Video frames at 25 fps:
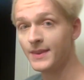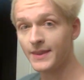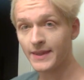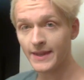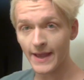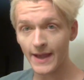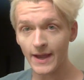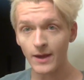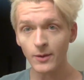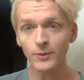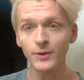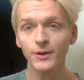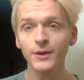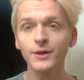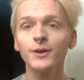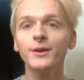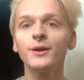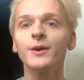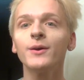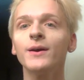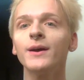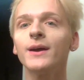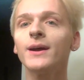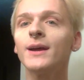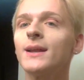Now we're going to
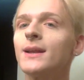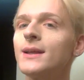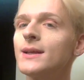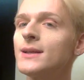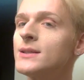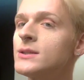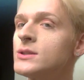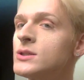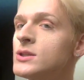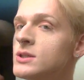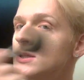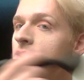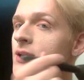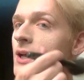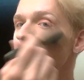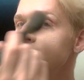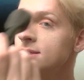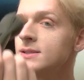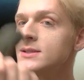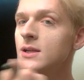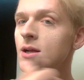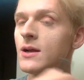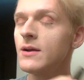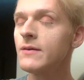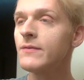go ahead and
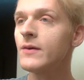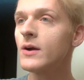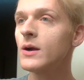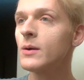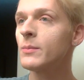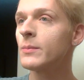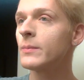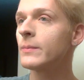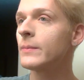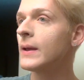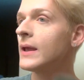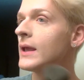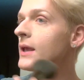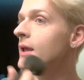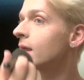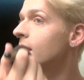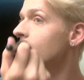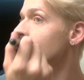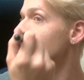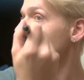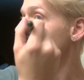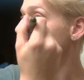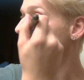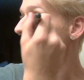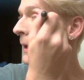dust off our
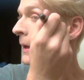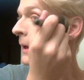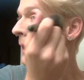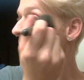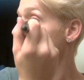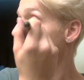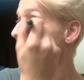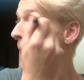baking,